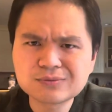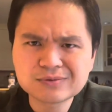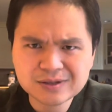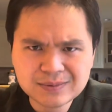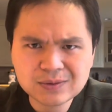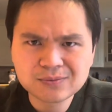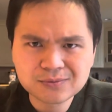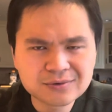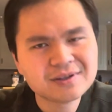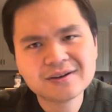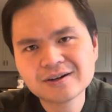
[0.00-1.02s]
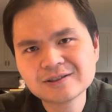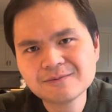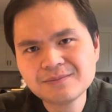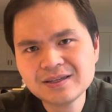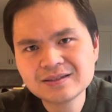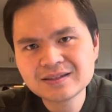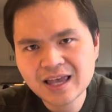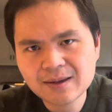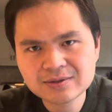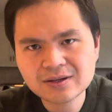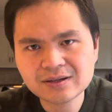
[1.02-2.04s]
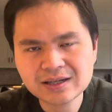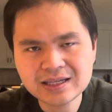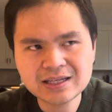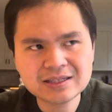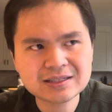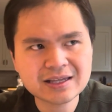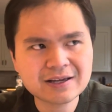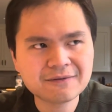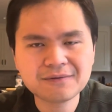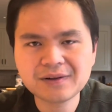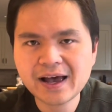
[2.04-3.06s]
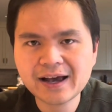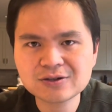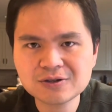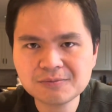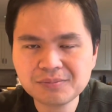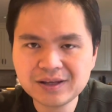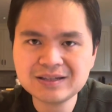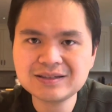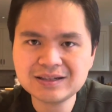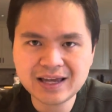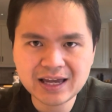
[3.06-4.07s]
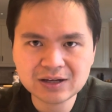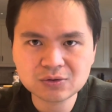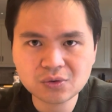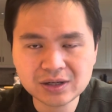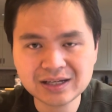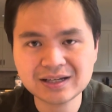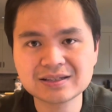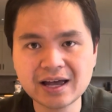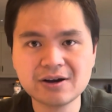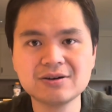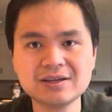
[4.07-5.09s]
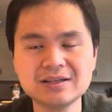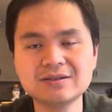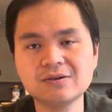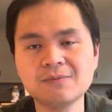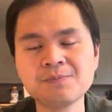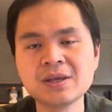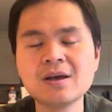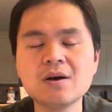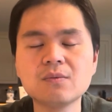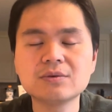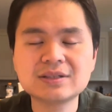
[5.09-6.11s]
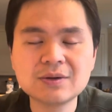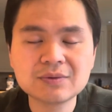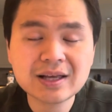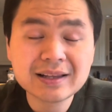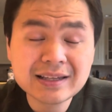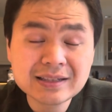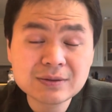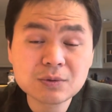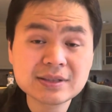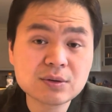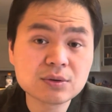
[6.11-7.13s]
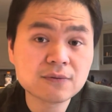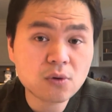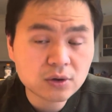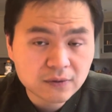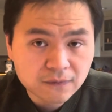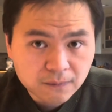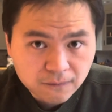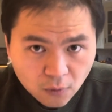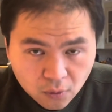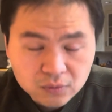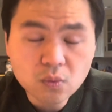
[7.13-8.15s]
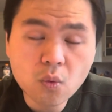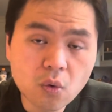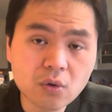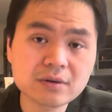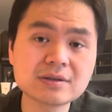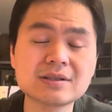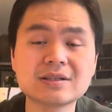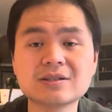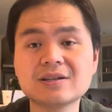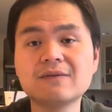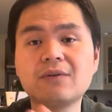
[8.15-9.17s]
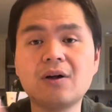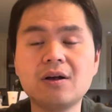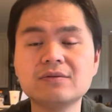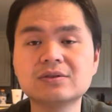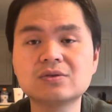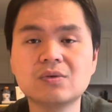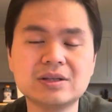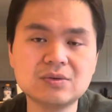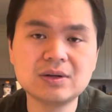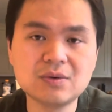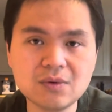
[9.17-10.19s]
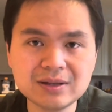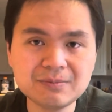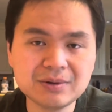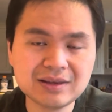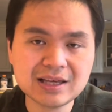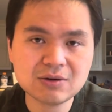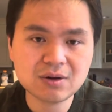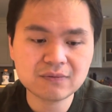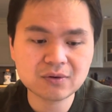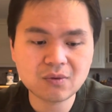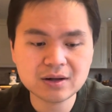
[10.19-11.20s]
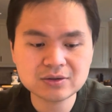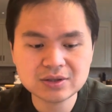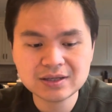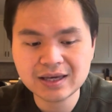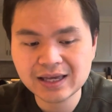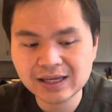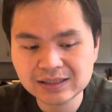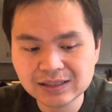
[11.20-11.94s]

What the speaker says: gonna be really hard to beat Samsung in its like flagship place in Android and its hierarchy. So we'll see where that lives. We'll see where the folding phone wars just evolves in 2021. But thank you all for watching, and